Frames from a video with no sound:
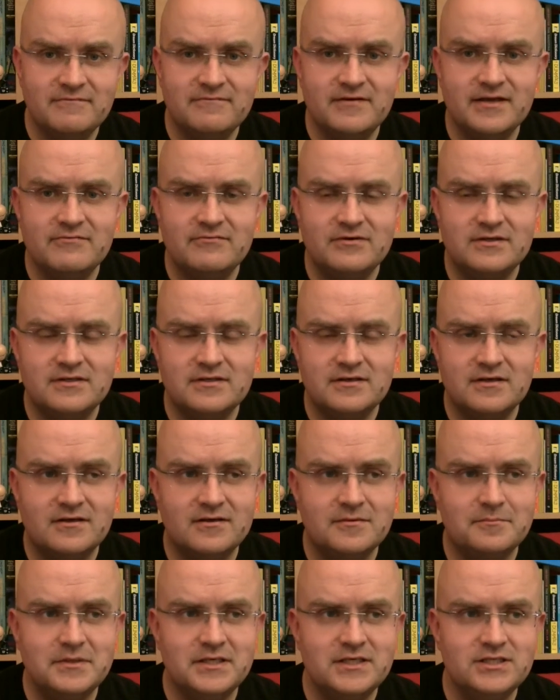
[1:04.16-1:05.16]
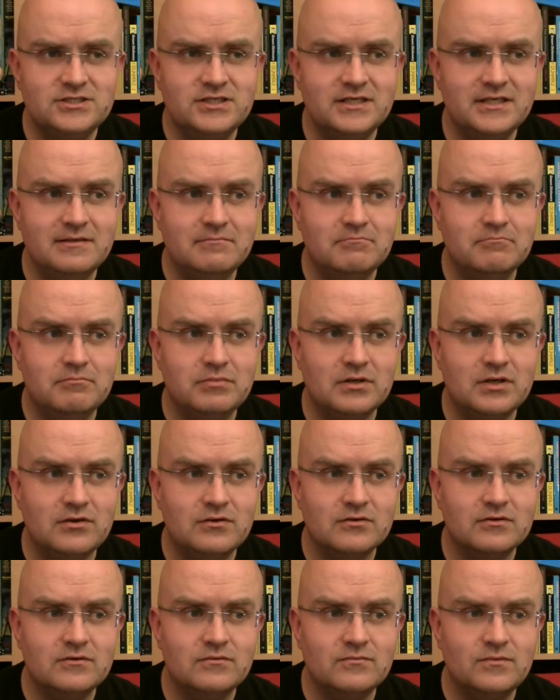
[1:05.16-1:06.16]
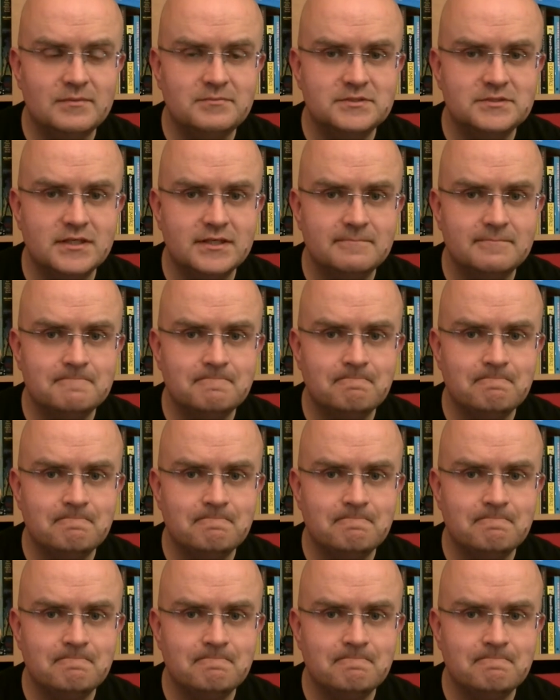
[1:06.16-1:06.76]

favourite RPG blog website.